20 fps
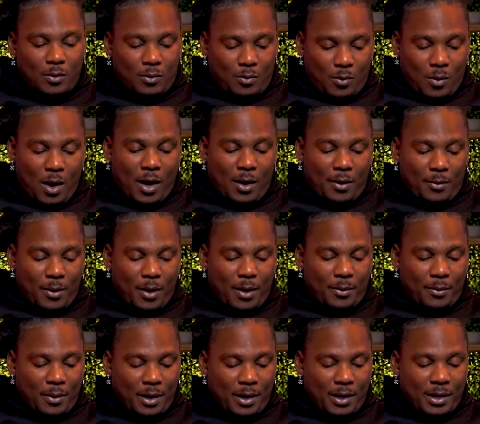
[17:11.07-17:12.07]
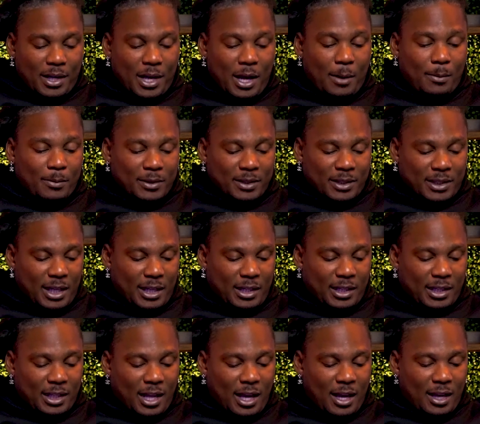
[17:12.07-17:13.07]
Right. Yeah, I'm gonna take
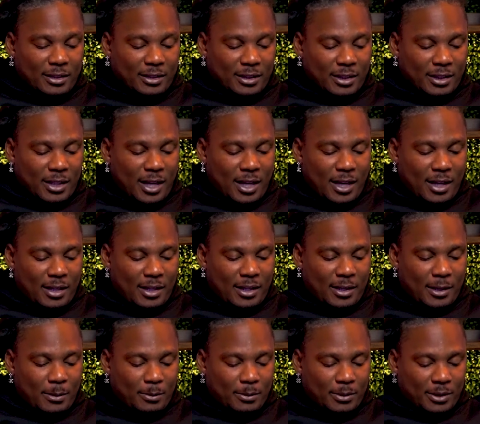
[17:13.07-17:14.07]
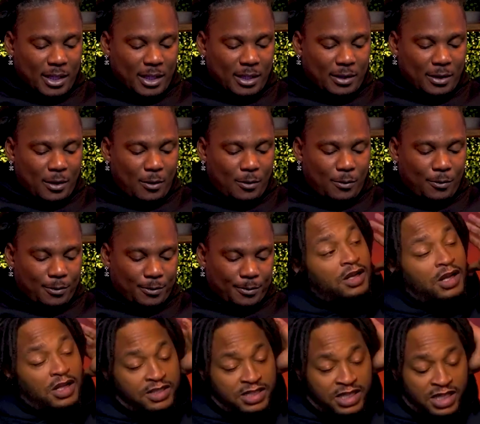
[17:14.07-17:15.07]
the Lions in that, and I'm gonna take the over.
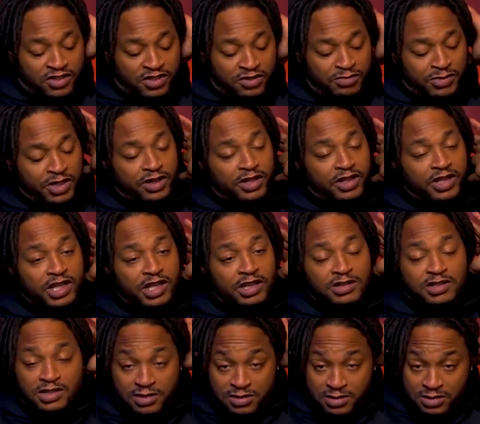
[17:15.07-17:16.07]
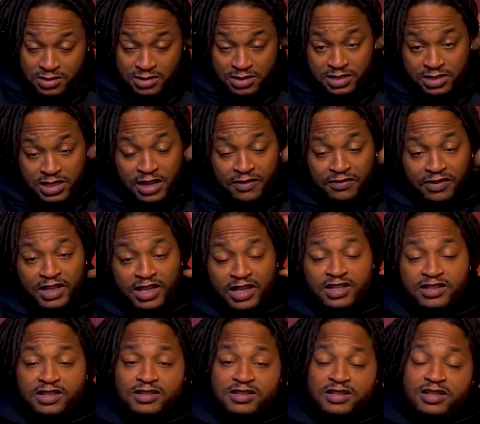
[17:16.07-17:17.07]
I'll take Jahmyr Gibbs. Definitely
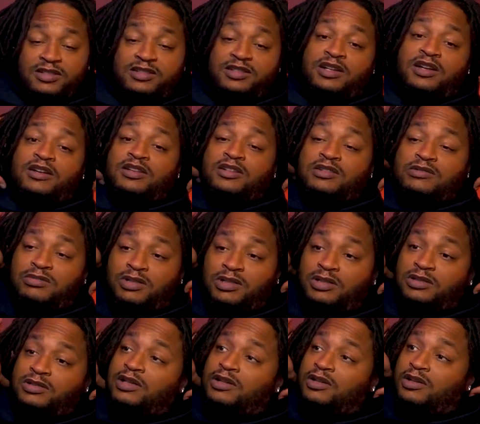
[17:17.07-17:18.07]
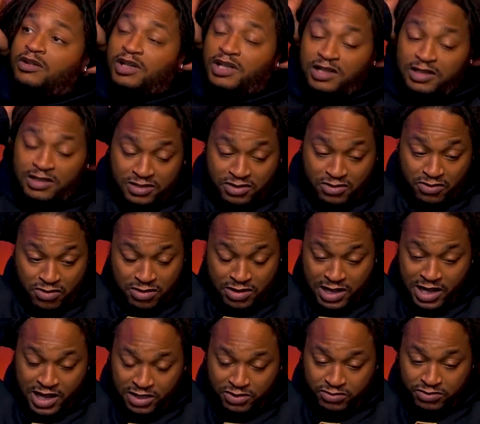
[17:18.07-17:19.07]
gets a touchdown this week. I know he didn't score
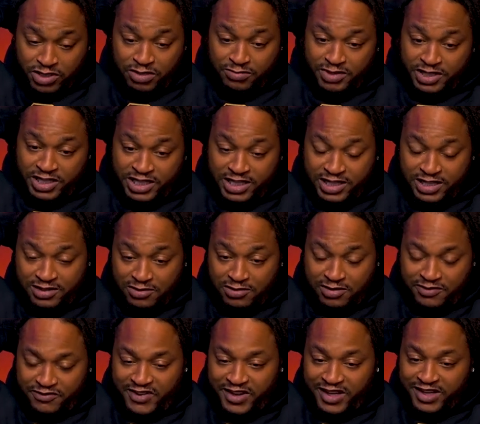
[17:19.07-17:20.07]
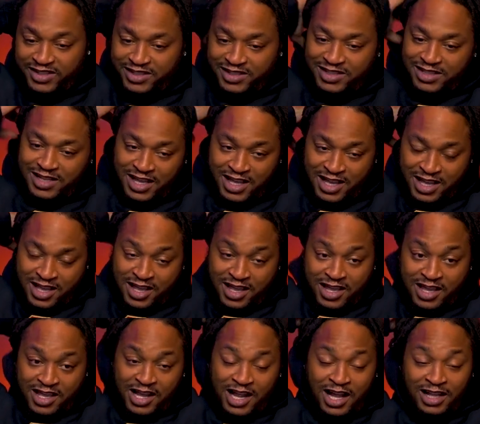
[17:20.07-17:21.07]
last week, but he's on the vengeance.
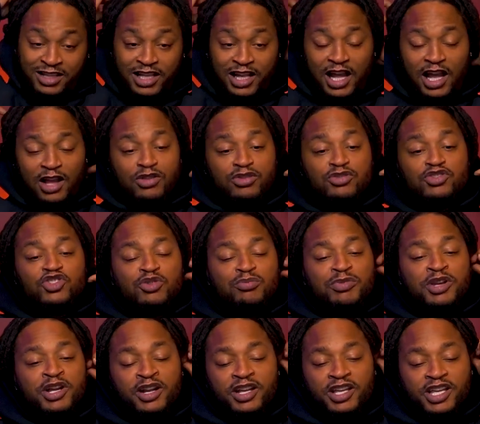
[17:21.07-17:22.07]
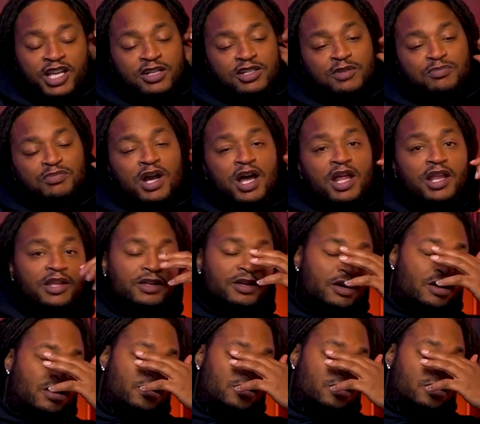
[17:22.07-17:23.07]
Jahmyr Gibbs will probably
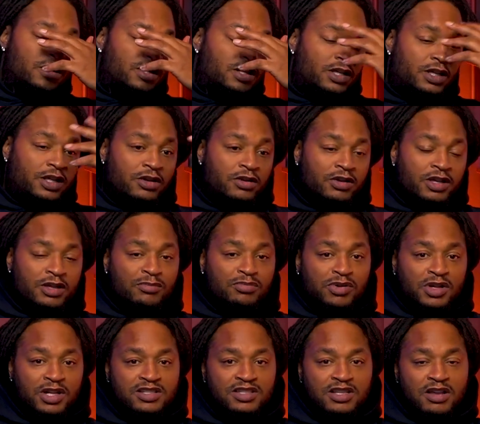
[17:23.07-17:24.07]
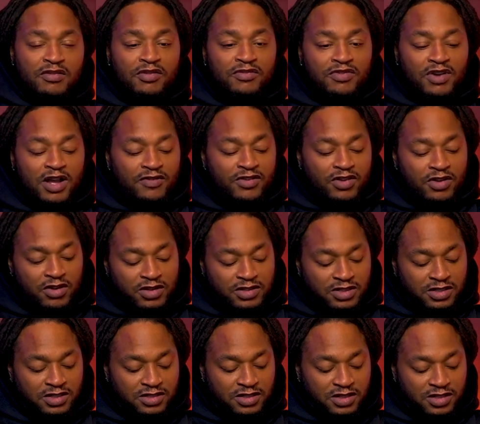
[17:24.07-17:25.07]
he'll get plus 75 yards
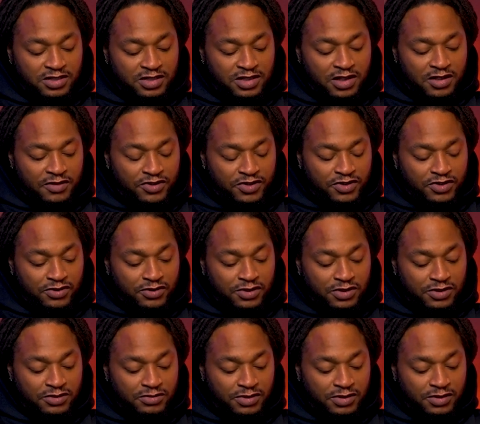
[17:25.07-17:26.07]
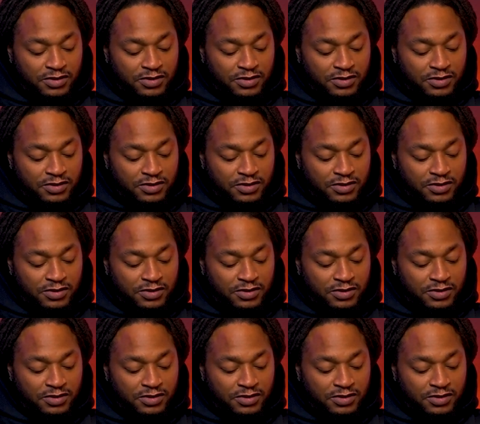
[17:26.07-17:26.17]
and a touchdown for sure this week.